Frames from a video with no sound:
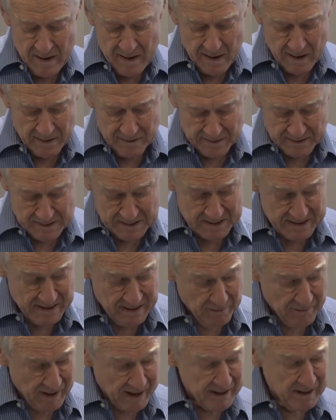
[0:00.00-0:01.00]
And this,
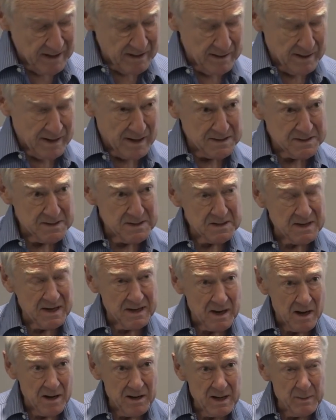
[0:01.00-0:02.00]
he recognizes,
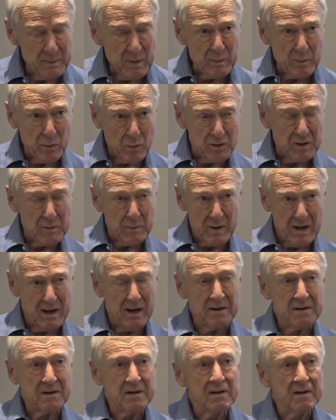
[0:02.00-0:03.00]
can only be brought
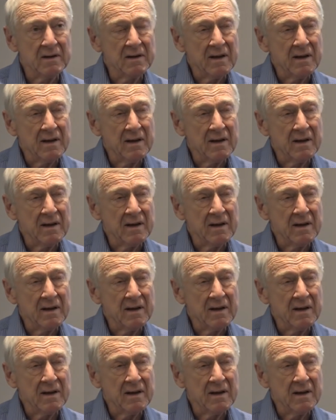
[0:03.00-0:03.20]
about